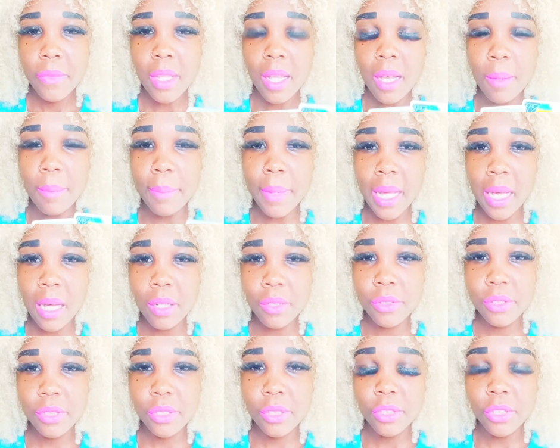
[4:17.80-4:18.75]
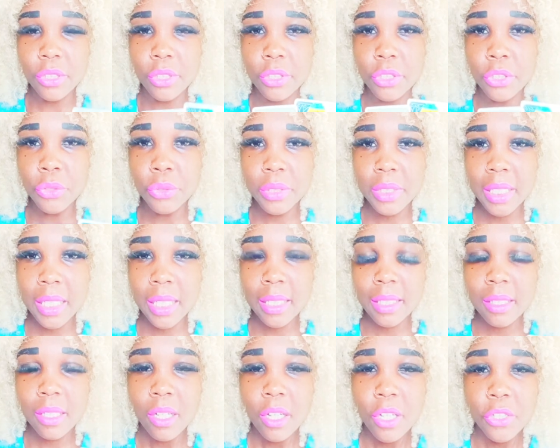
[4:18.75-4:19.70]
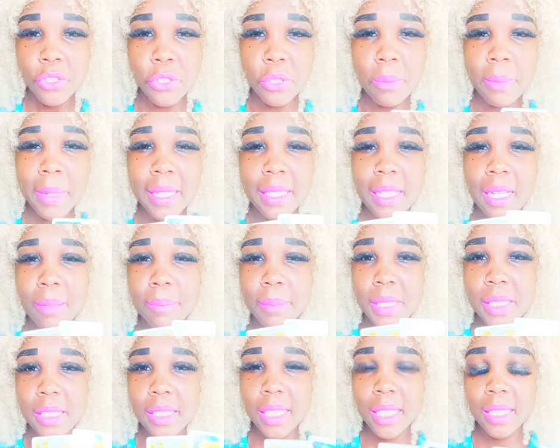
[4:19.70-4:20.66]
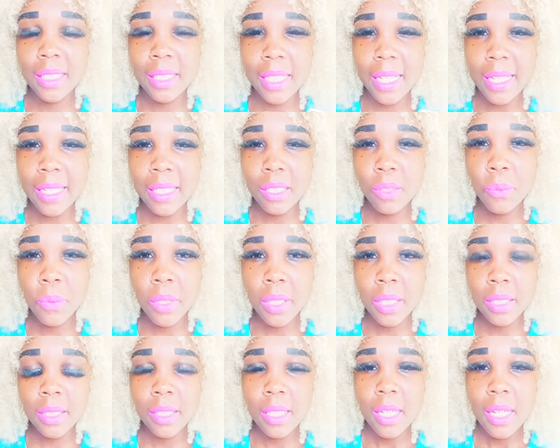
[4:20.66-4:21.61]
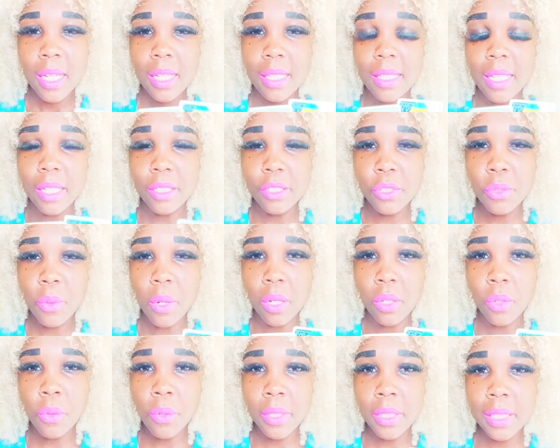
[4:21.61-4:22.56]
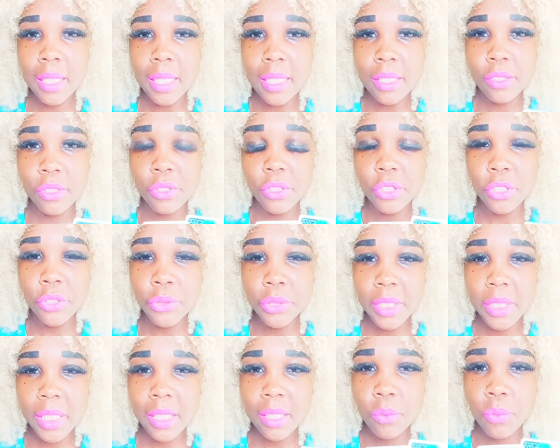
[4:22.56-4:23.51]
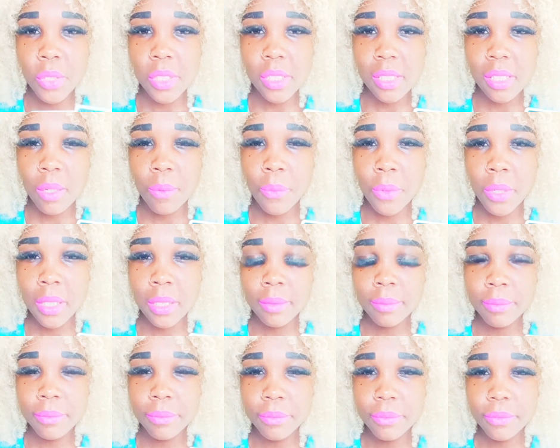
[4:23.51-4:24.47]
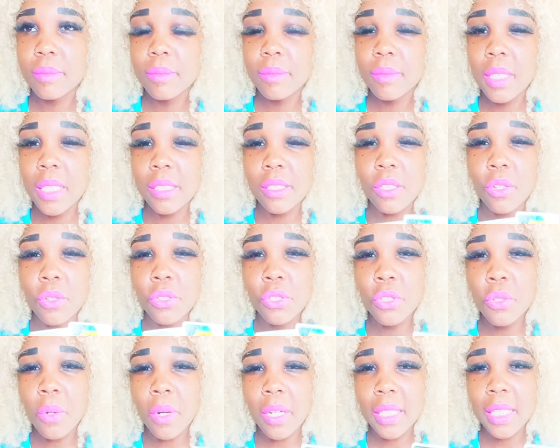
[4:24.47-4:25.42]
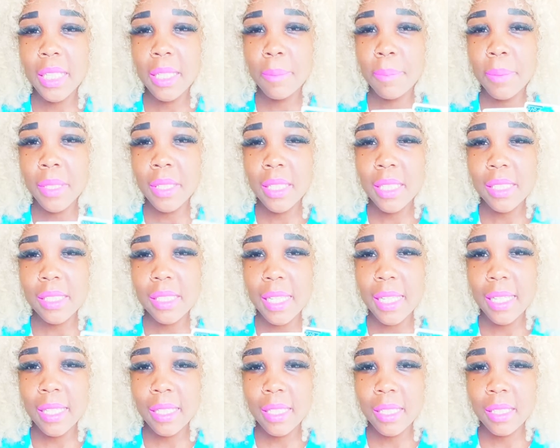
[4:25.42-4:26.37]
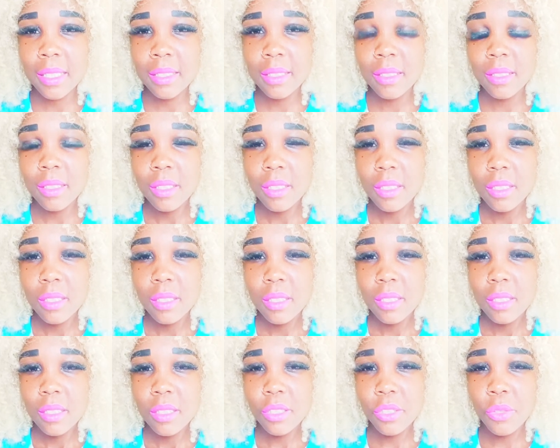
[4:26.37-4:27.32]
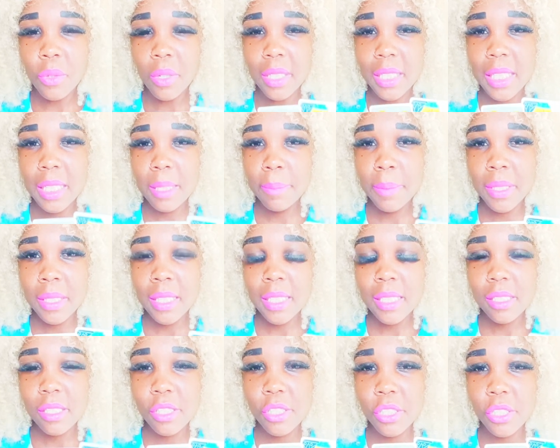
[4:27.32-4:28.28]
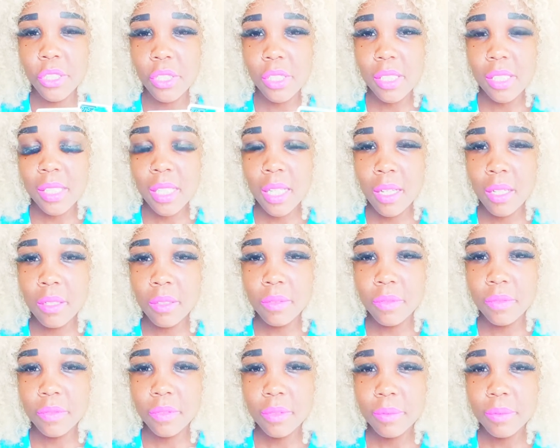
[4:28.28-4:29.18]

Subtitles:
about your union. You may not be telling anyone that you are going into union with someone. And so you are keeping this hidden. You are keeping this to yourself